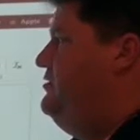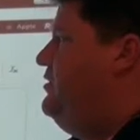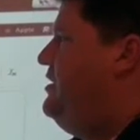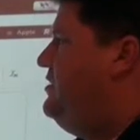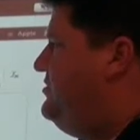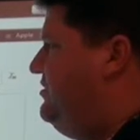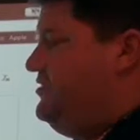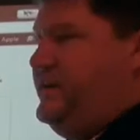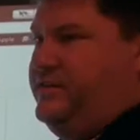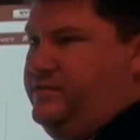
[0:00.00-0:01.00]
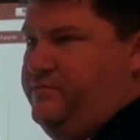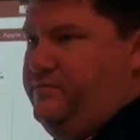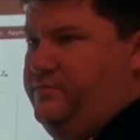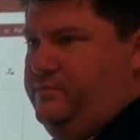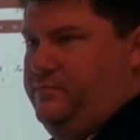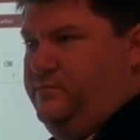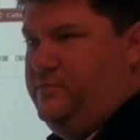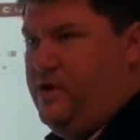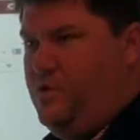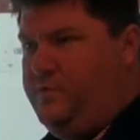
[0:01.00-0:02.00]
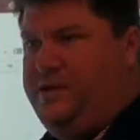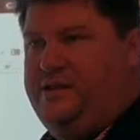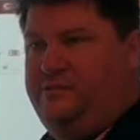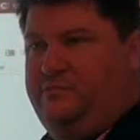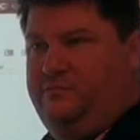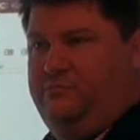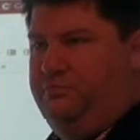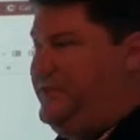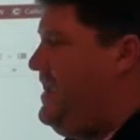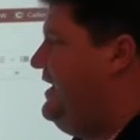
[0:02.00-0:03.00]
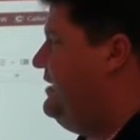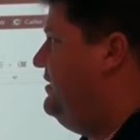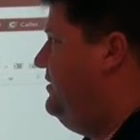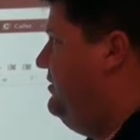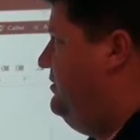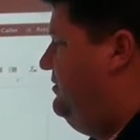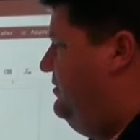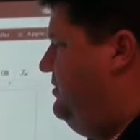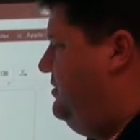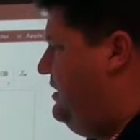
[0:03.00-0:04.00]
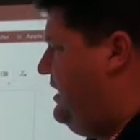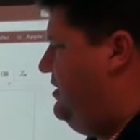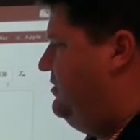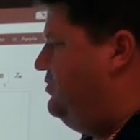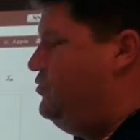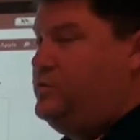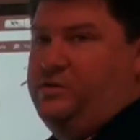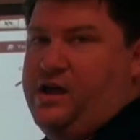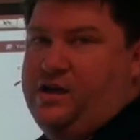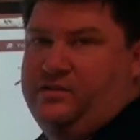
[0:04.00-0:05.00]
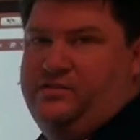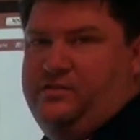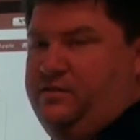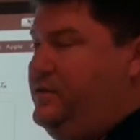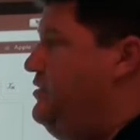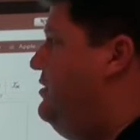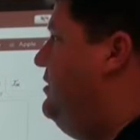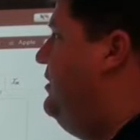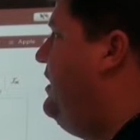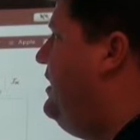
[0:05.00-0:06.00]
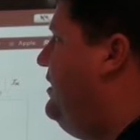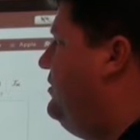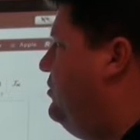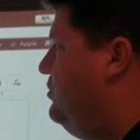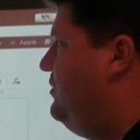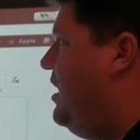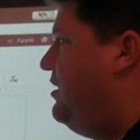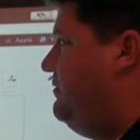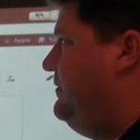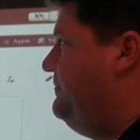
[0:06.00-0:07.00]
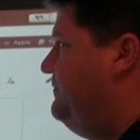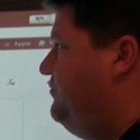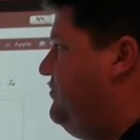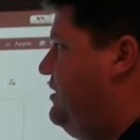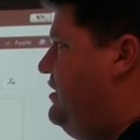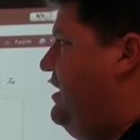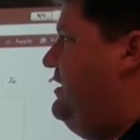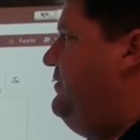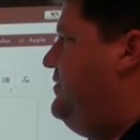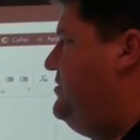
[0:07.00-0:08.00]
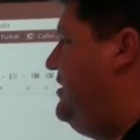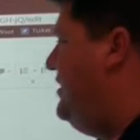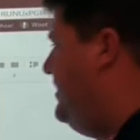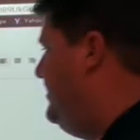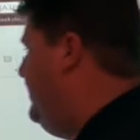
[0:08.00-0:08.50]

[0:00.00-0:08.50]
So here's the standard opening blank Google Docs, Google document. And the first thing I like